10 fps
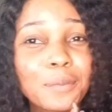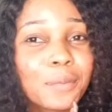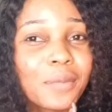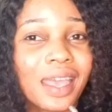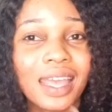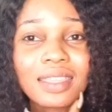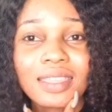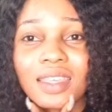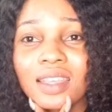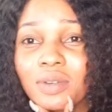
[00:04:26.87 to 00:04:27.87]
I think
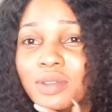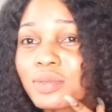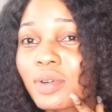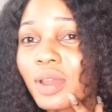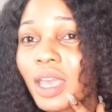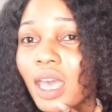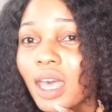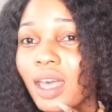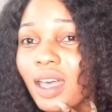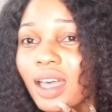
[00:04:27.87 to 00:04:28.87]
there was one here,
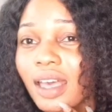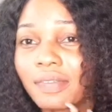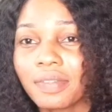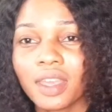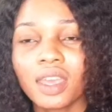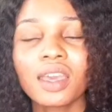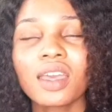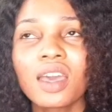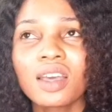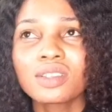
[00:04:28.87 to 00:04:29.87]
I think.
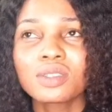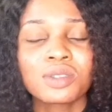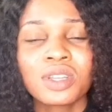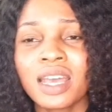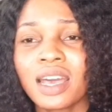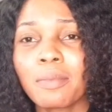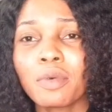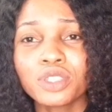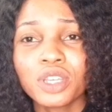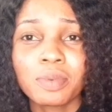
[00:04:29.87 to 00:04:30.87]
So it's not like I'm
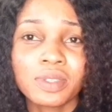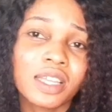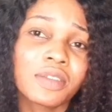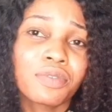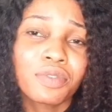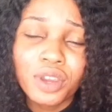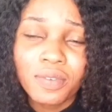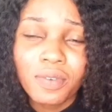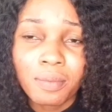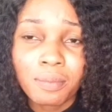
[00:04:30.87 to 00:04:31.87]
100% free from
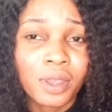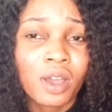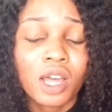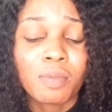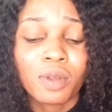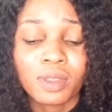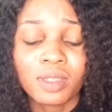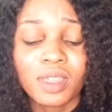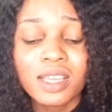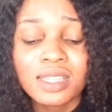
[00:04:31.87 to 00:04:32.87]
breakout, but the
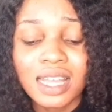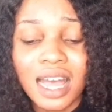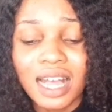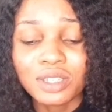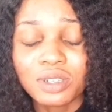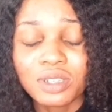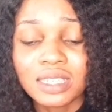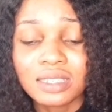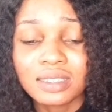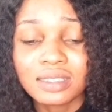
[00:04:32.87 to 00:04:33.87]
things that I actually
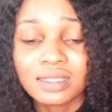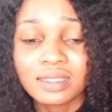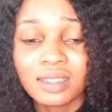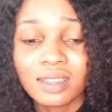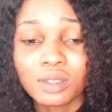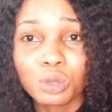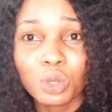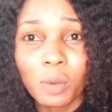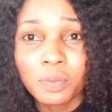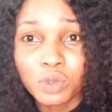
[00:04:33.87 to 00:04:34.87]

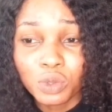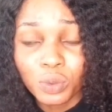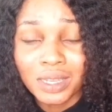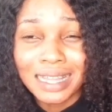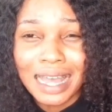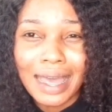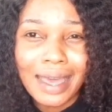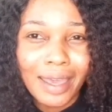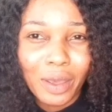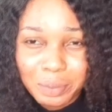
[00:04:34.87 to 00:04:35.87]
stopped doing that
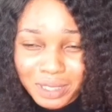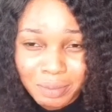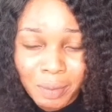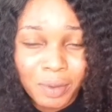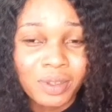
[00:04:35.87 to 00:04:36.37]
helps me, because